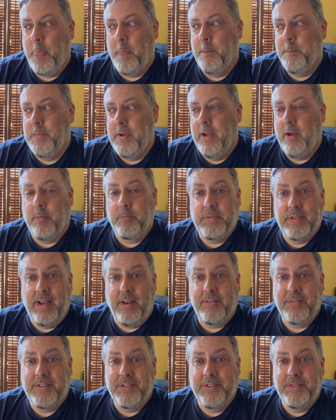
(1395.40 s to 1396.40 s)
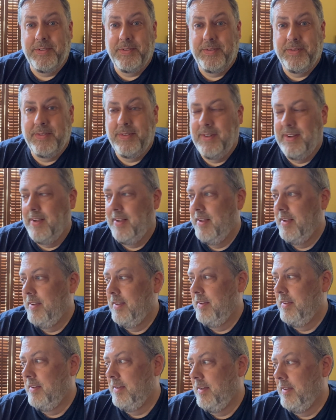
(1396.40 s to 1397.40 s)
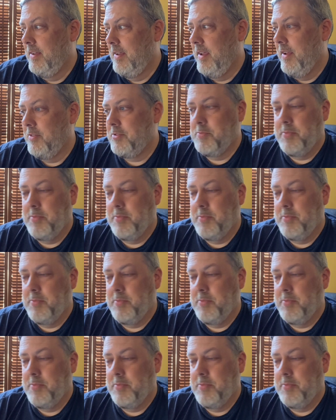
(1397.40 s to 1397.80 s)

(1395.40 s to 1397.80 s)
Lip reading: It helps out too. Gives